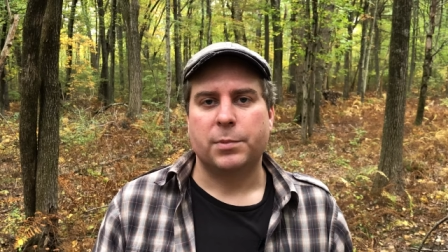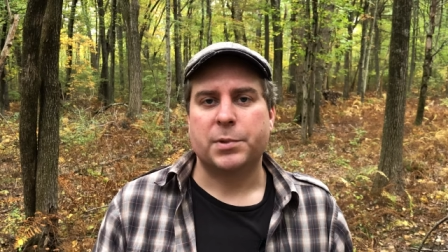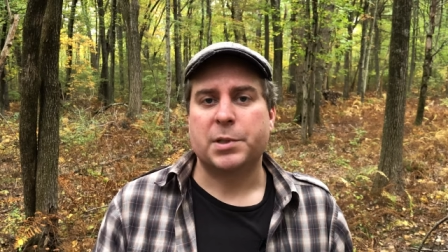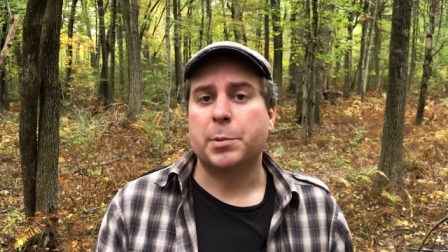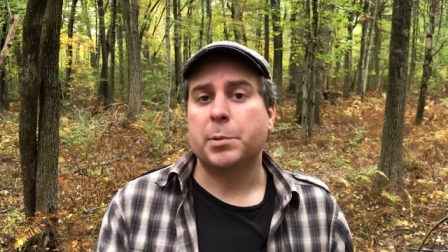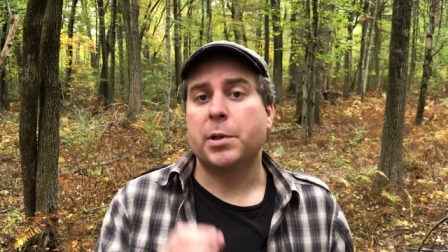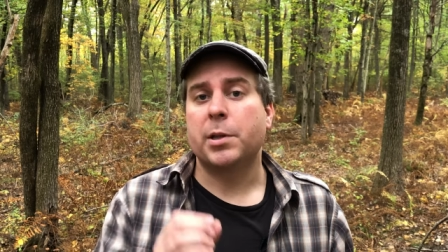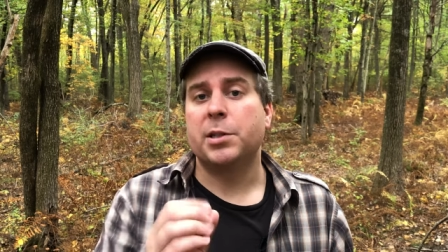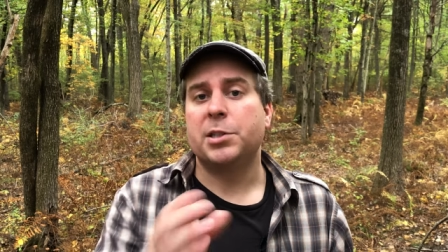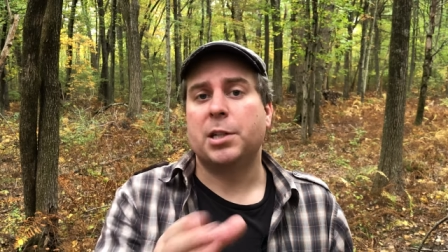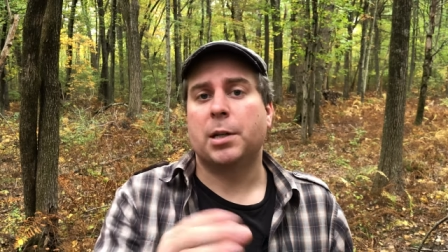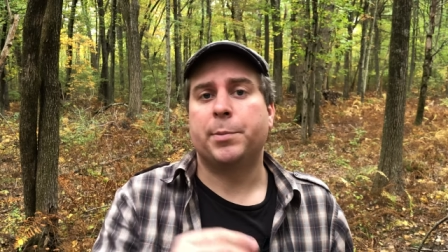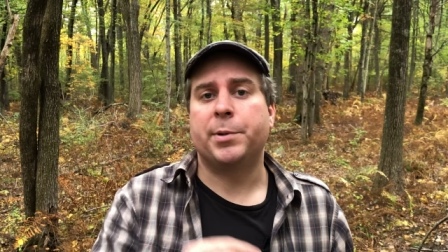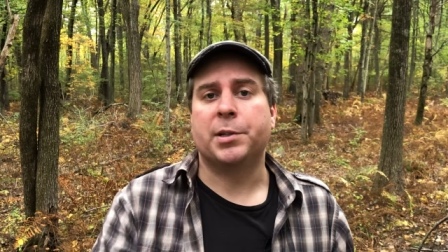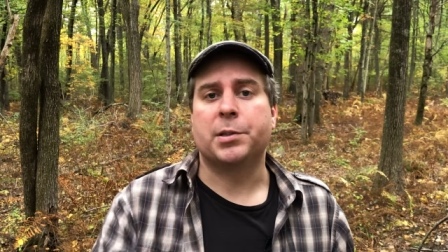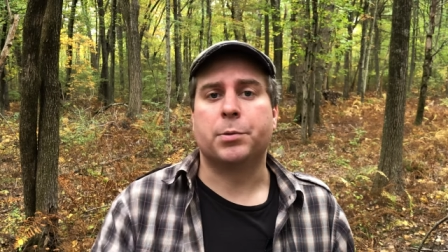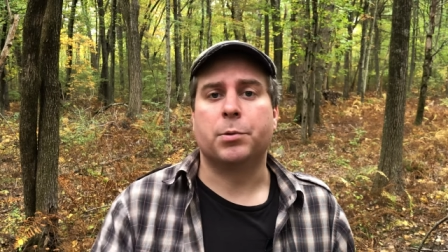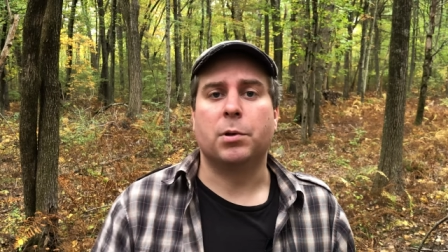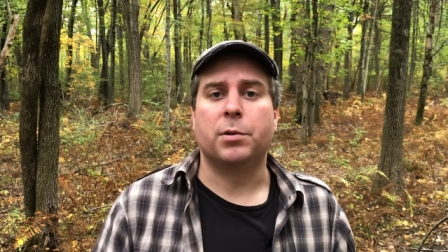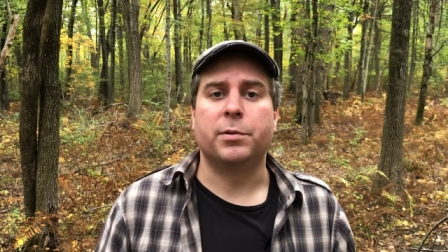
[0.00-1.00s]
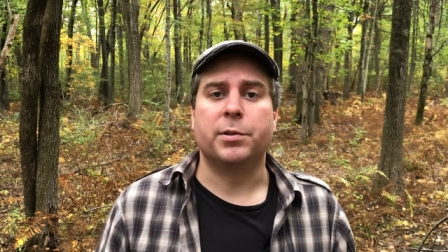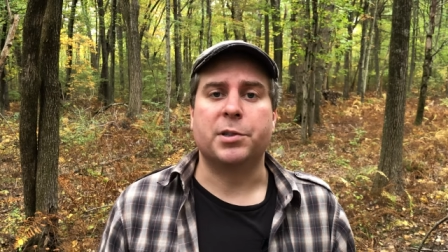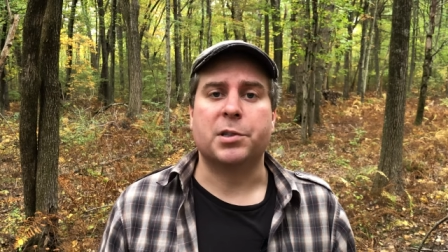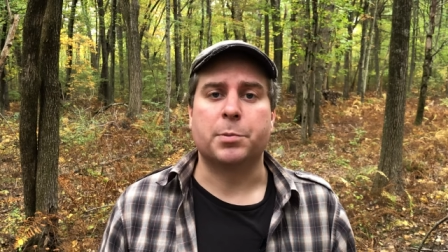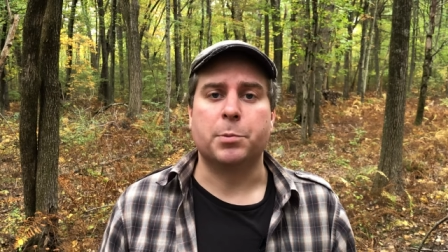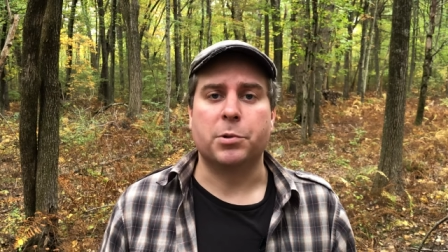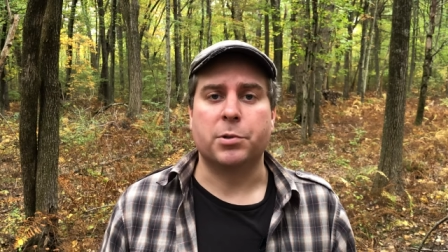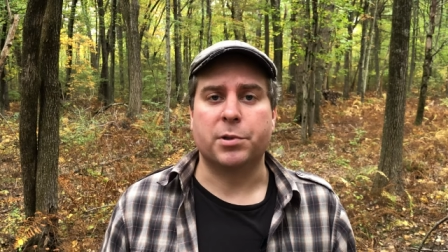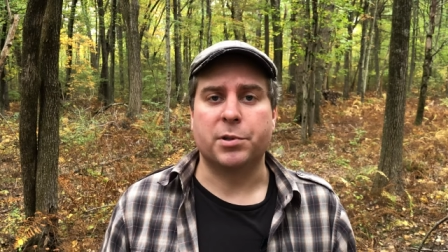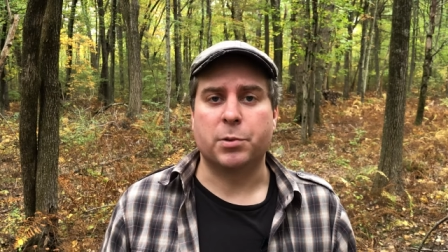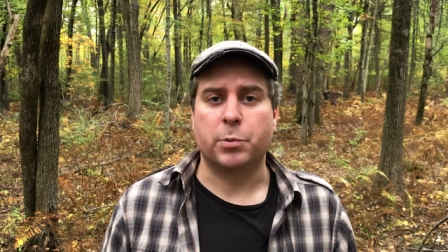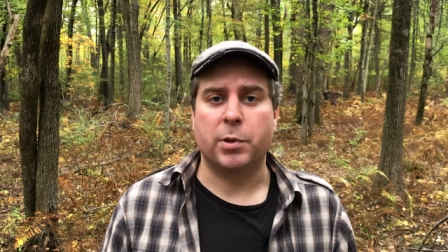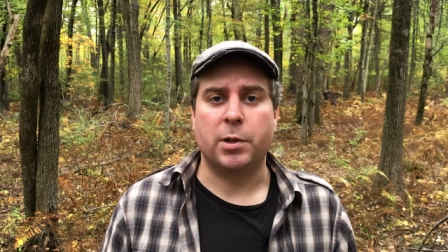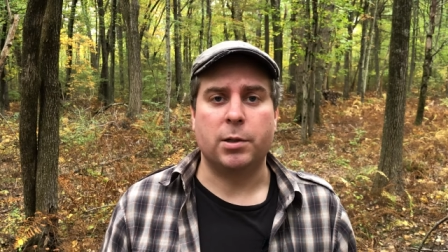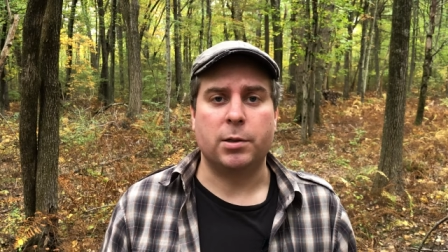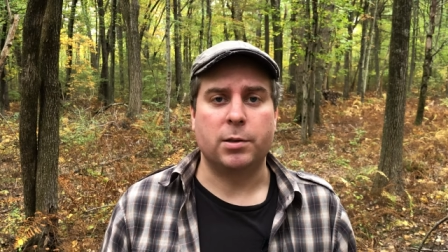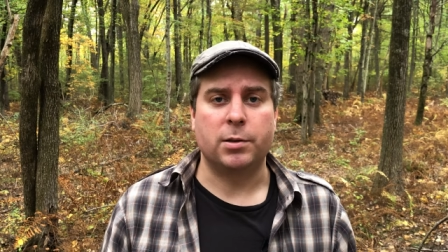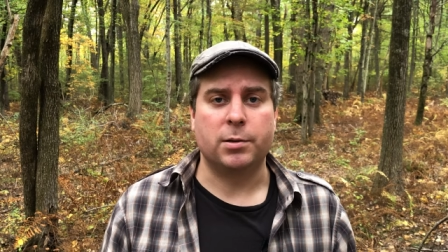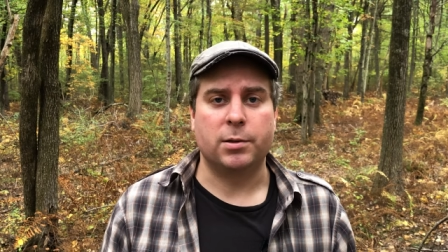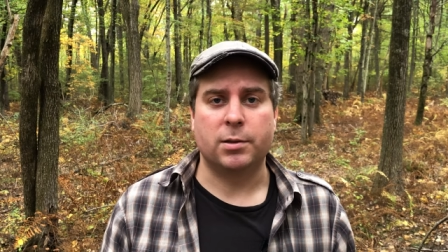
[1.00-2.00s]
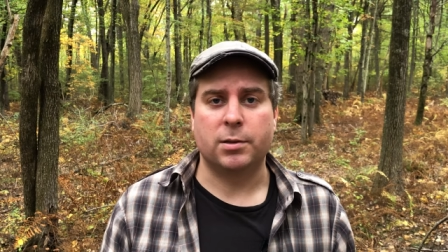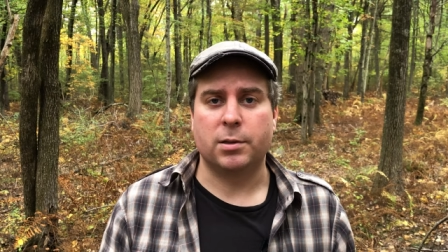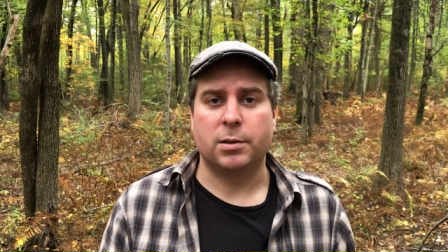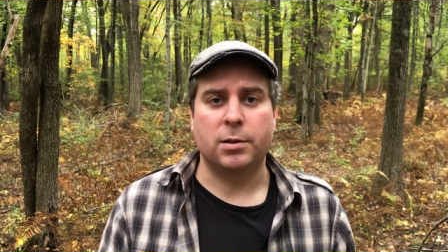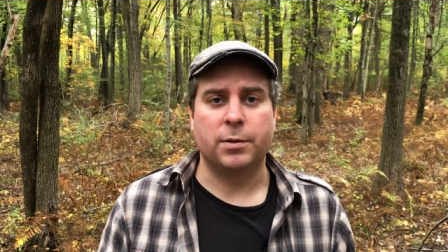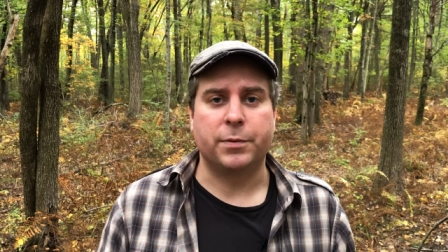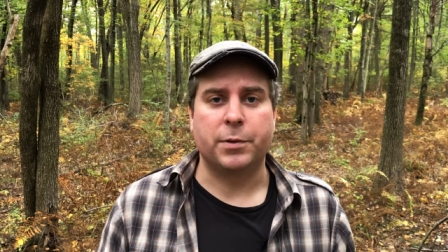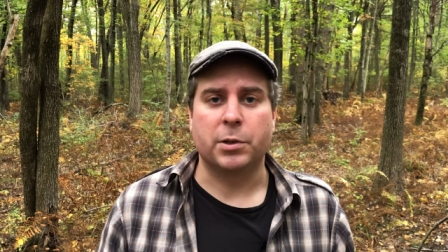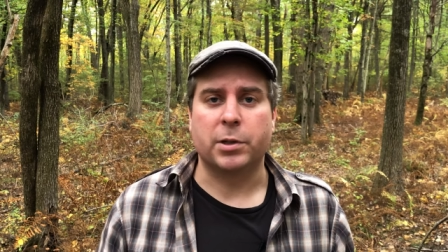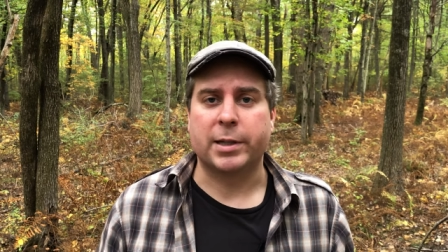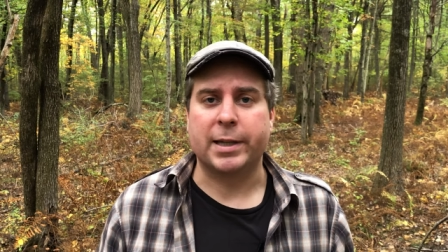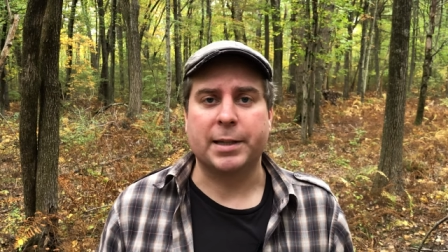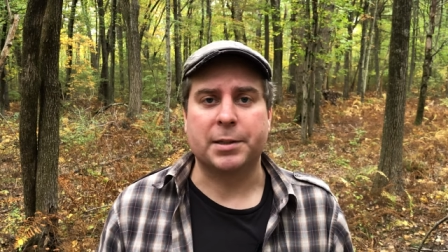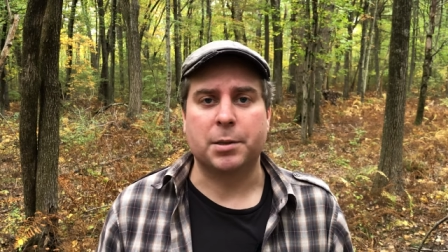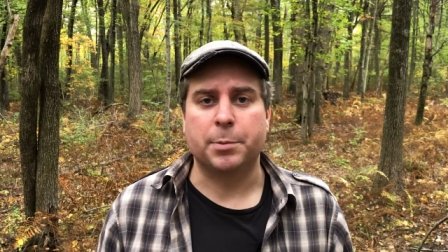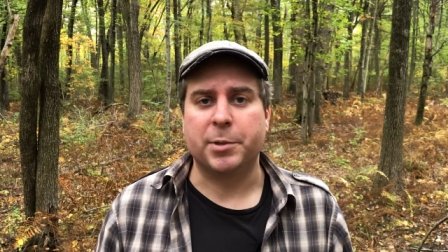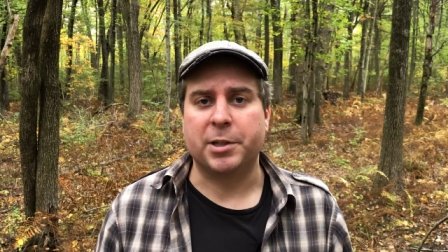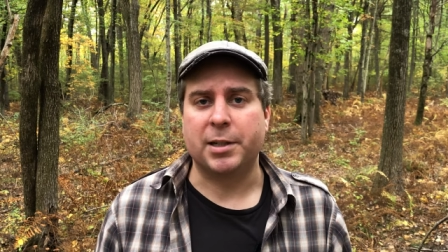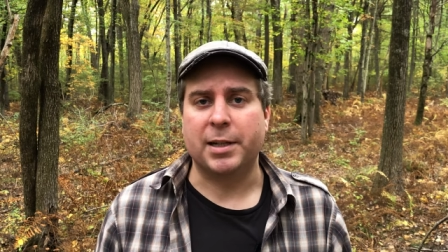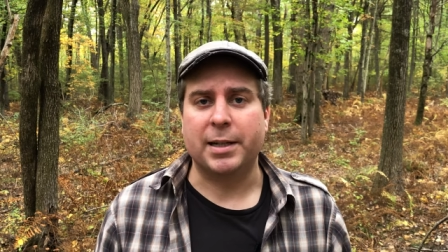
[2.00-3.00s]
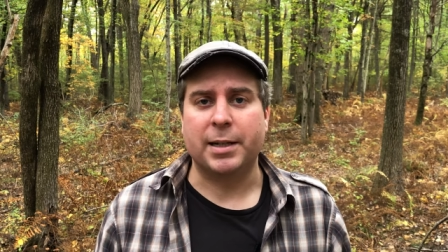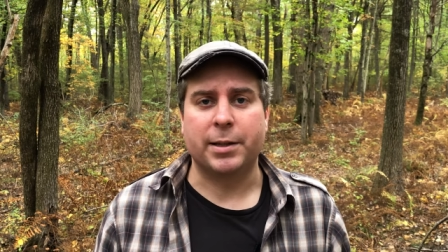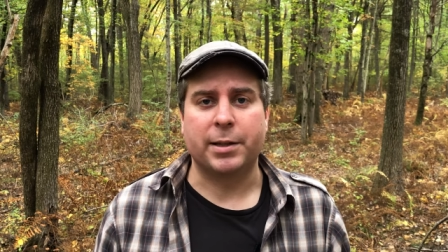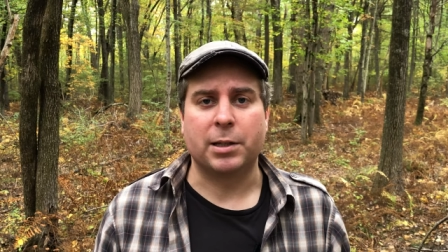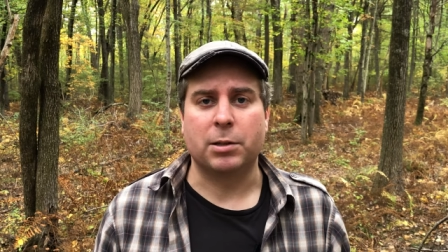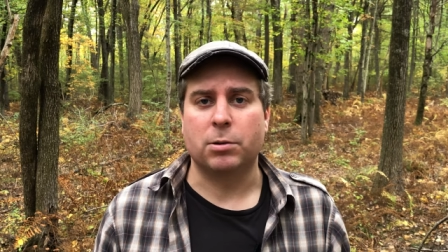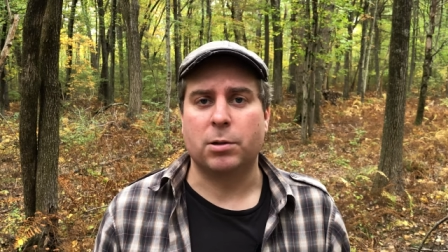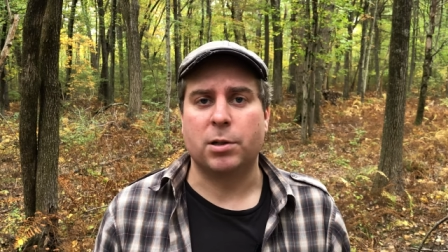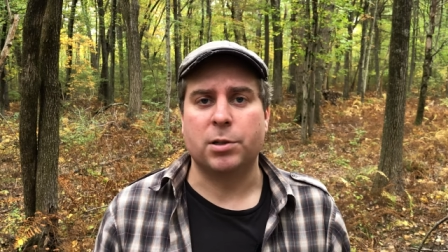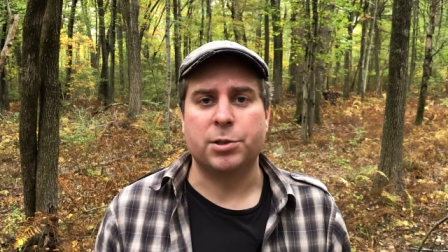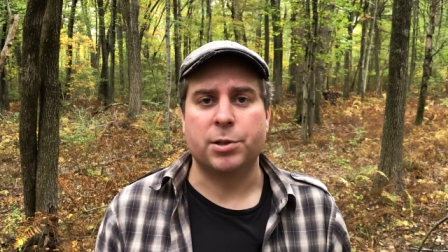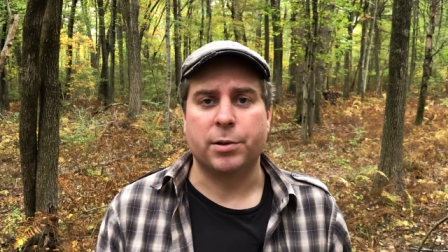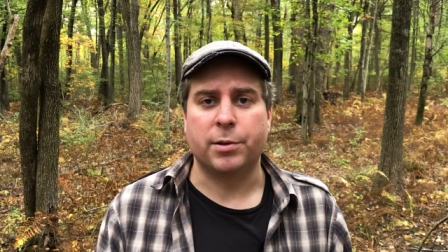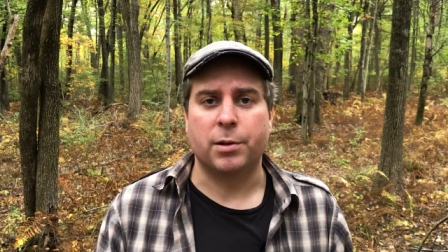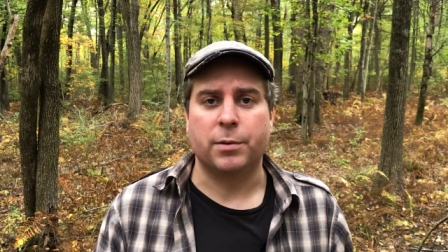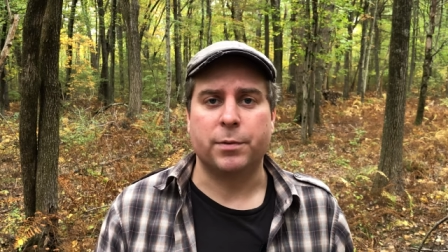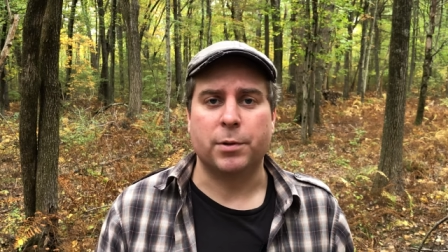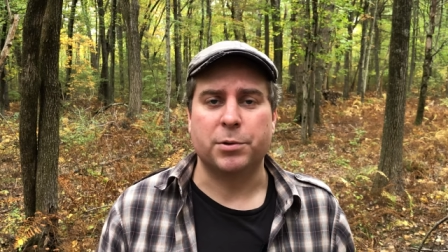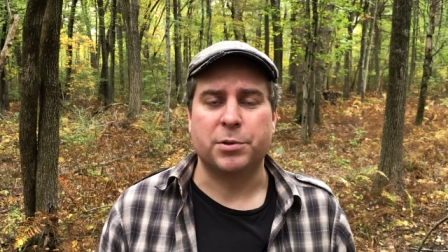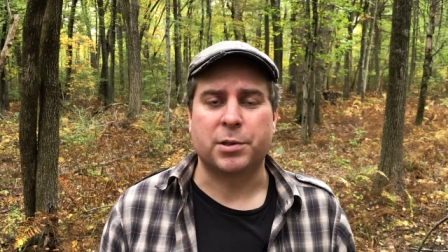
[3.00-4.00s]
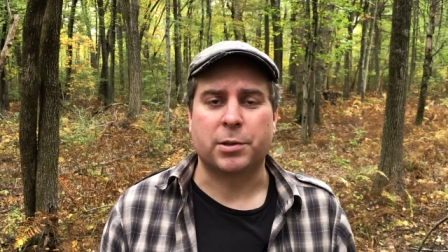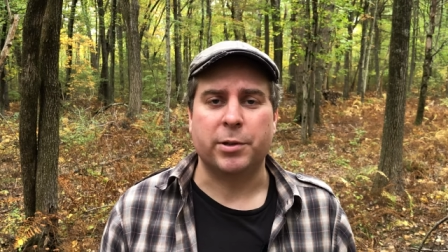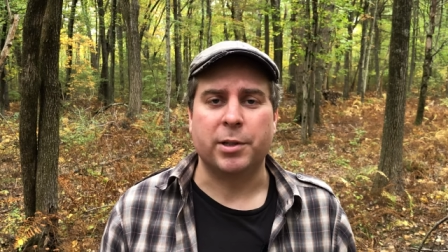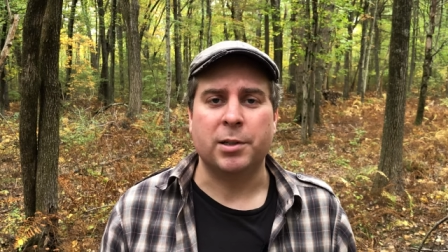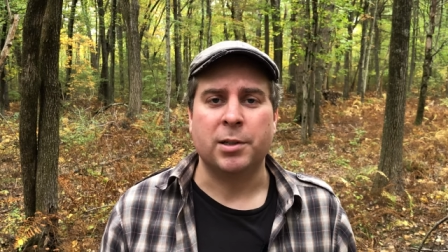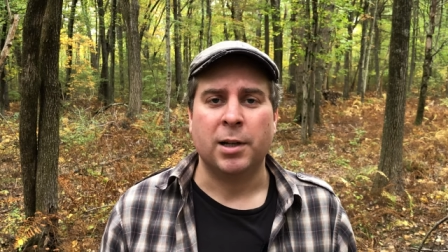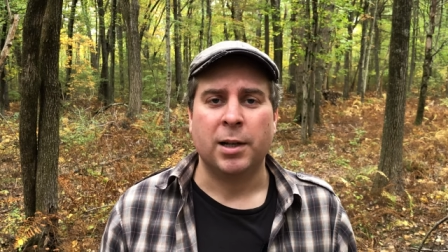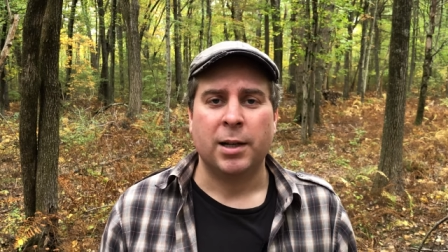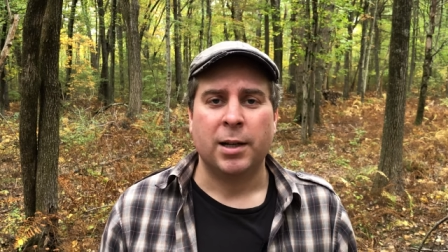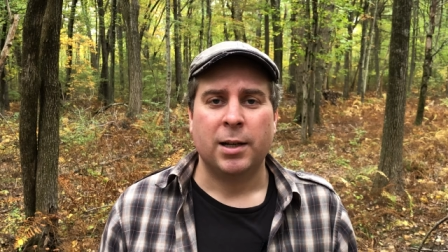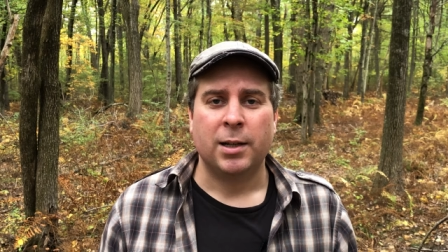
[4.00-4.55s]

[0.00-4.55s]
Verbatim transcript: Similarly, the JPEGs were overly smoothed as well if you're looking at them on anything larger than a phone screen,